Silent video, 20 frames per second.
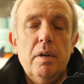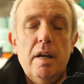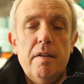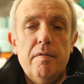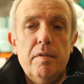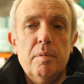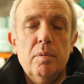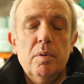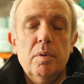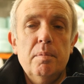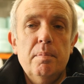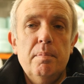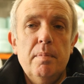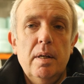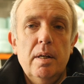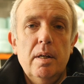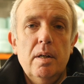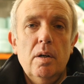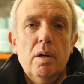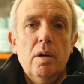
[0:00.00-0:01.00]
Everyone
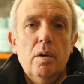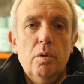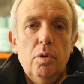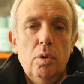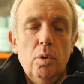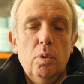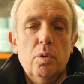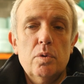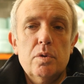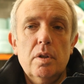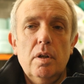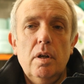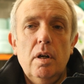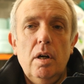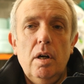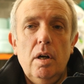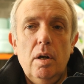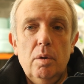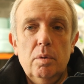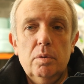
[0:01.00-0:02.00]
knows
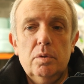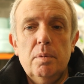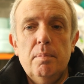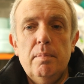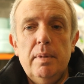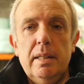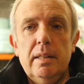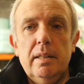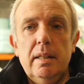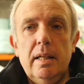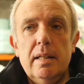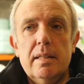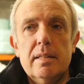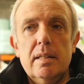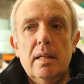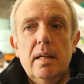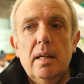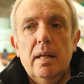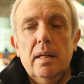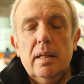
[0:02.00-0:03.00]
how to mend
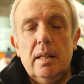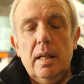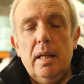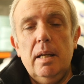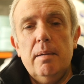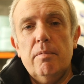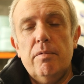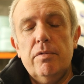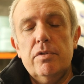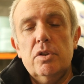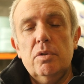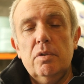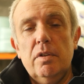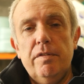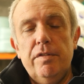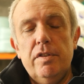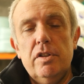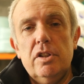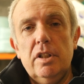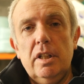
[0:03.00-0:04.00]
nets came through
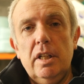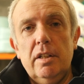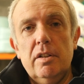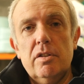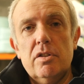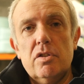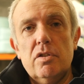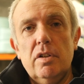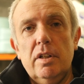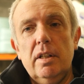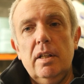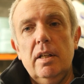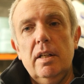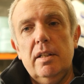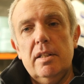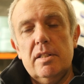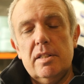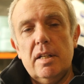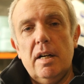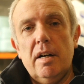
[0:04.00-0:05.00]
the fishing industry.
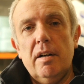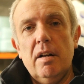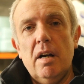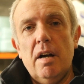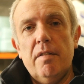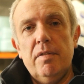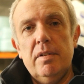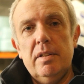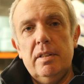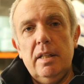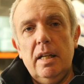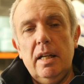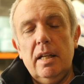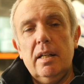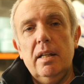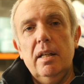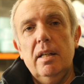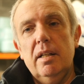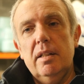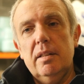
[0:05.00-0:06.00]
They start off on
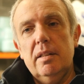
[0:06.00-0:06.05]
deck,